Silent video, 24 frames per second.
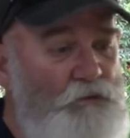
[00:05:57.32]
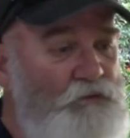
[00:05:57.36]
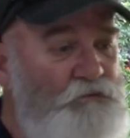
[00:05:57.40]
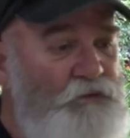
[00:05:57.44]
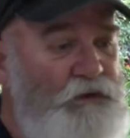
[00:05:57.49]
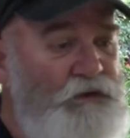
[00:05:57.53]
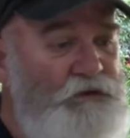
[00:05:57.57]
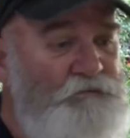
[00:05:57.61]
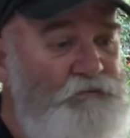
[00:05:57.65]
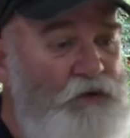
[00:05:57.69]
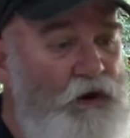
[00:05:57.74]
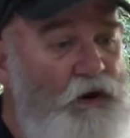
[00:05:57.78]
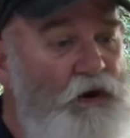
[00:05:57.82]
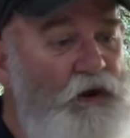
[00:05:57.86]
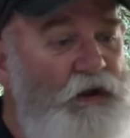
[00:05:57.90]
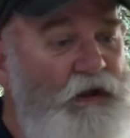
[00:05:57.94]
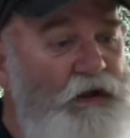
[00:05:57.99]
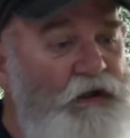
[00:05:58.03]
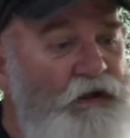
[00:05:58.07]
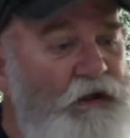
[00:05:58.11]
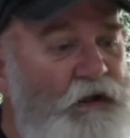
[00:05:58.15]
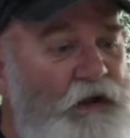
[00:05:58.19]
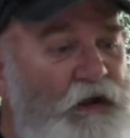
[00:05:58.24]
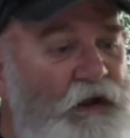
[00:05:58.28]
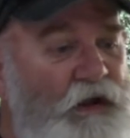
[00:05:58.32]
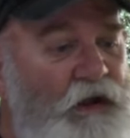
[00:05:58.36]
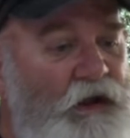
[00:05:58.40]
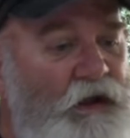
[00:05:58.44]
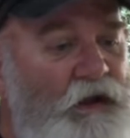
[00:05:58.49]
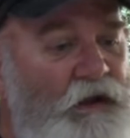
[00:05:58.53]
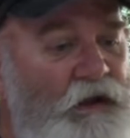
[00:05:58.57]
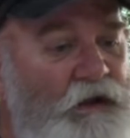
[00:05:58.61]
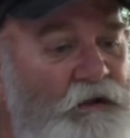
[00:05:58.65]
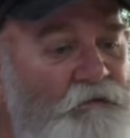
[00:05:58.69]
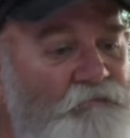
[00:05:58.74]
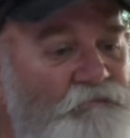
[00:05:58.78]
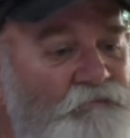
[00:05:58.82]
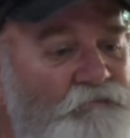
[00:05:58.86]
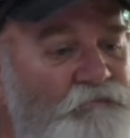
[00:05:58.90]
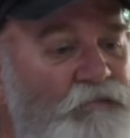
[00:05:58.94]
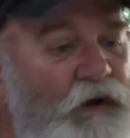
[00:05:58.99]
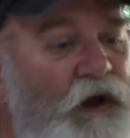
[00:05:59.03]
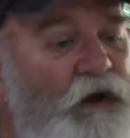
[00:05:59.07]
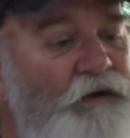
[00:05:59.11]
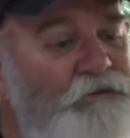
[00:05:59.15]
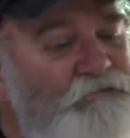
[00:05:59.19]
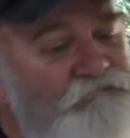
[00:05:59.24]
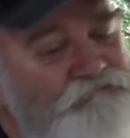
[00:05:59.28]
that would be to buy,
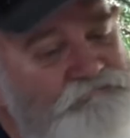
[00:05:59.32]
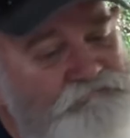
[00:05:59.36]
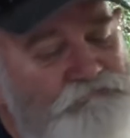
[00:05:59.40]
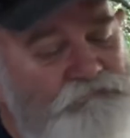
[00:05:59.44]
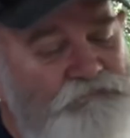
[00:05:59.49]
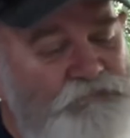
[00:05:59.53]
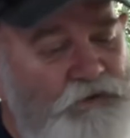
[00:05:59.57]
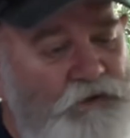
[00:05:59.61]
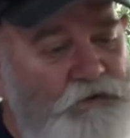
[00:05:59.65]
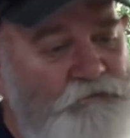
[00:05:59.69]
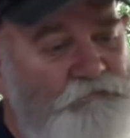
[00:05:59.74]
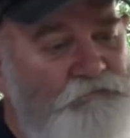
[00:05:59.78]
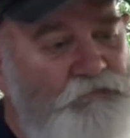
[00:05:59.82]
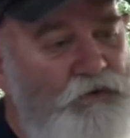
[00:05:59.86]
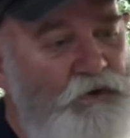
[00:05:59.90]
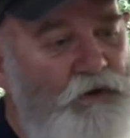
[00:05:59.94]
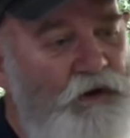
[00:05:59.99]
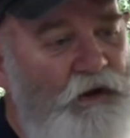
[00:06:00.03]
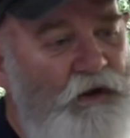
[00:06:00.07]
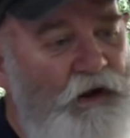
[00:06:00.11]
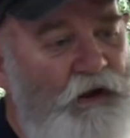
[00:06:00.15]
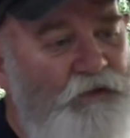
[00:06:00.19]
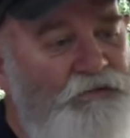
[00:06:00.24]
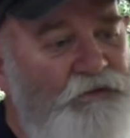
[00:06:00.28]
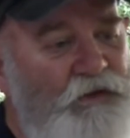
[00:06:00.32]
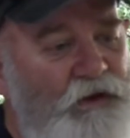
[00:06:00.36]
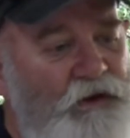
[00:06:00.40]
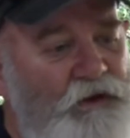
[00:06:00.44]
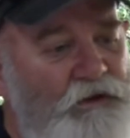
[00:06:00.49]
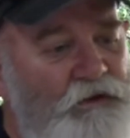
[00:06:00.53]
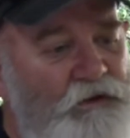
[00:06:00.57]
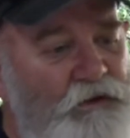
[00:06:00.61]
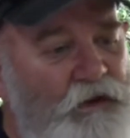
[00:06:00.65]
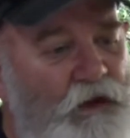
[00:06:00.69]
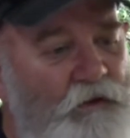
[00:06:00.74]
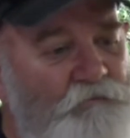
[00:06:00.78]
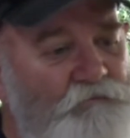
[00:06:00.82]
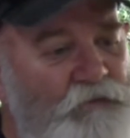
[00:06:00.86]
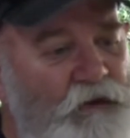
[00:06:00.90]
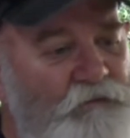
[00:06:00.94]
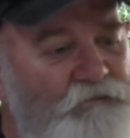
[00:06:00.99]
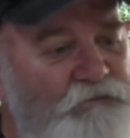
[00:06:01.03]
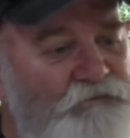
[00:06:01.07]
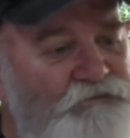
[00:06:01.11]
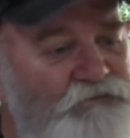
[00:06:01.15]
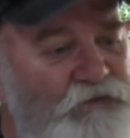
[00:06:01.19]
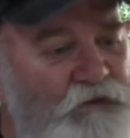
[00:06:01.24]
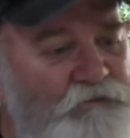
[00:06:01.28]
but didn't buy it. And then a
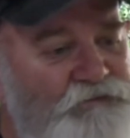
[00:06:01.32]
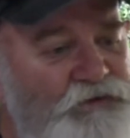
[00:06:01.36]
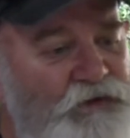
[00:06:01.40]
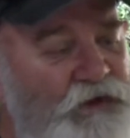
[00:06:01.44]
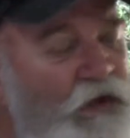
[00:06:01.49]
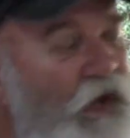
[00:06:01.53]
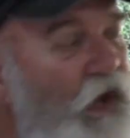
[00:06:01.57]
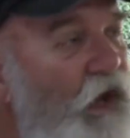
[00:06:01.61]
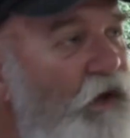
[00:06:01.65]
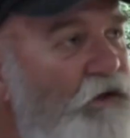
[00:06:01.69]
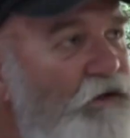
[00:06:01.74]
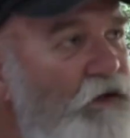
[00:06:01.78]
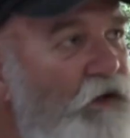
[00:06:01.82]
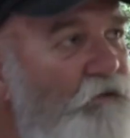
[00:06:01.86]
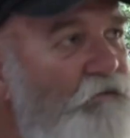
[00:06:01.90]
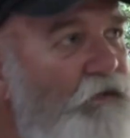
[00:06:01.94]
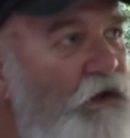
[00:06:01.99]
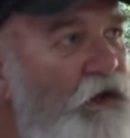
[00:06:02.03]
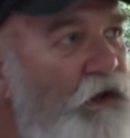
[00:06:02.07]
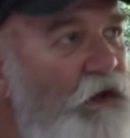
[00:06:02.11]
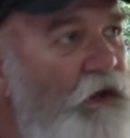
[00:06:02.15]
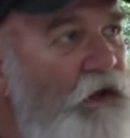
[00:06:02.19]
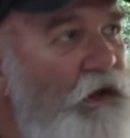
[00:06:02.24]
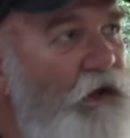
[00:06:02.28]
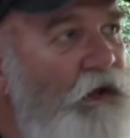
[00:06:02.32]
member of the MG Car Club